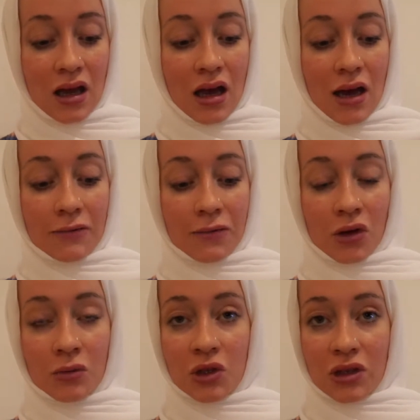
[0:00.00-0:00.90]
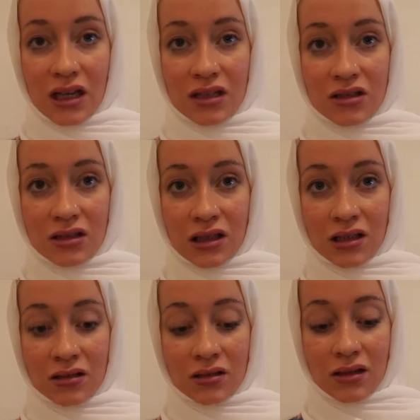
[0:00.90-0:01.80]
A former
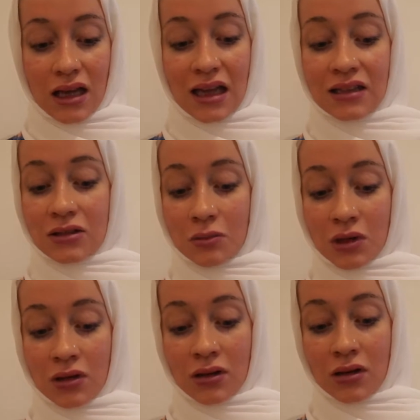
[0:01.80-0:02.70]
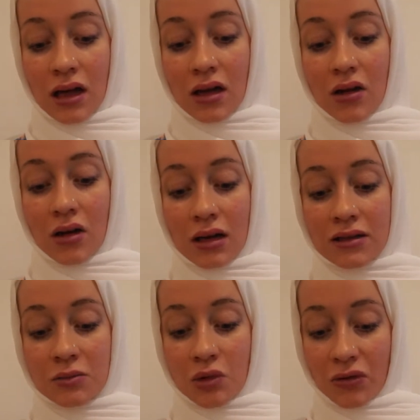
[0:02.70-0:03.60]
engineer, entrepreneur, and
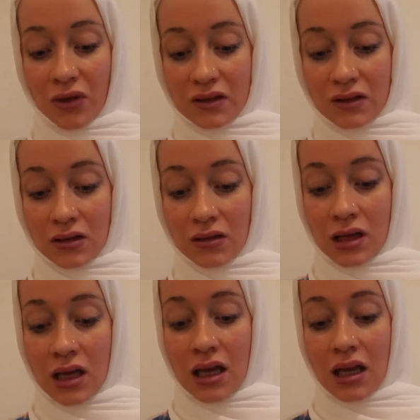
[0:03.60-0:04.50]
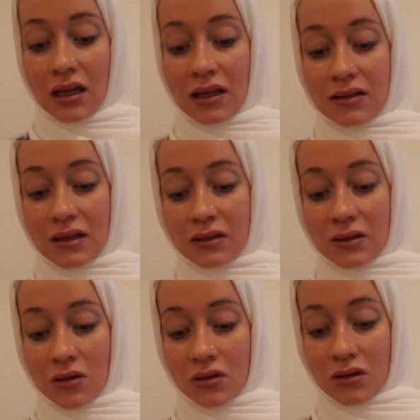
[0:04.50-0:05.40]
college professor, he is a
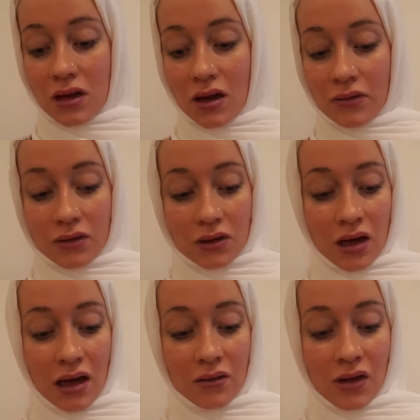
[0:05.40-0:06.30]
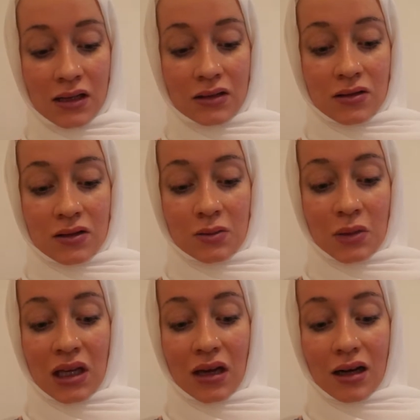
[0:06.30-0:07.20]
sought-after advisor and
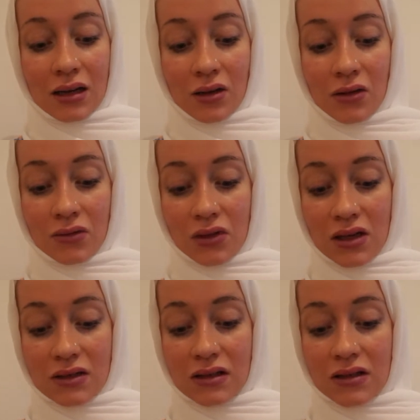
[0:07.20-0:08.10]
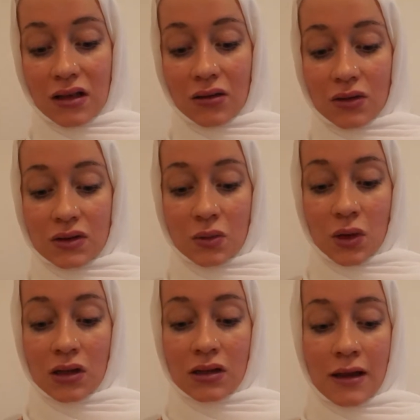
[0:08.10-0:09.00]
speaker at conferences across the
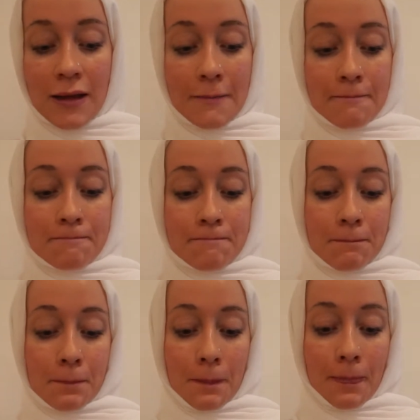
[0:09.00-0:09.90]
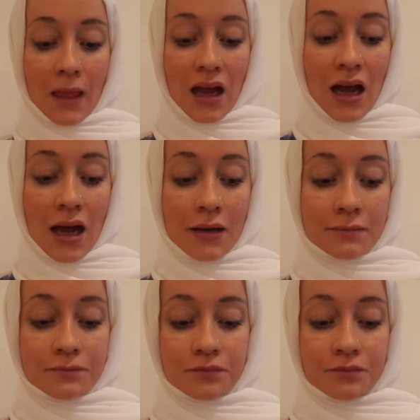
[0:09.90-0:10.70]
world. I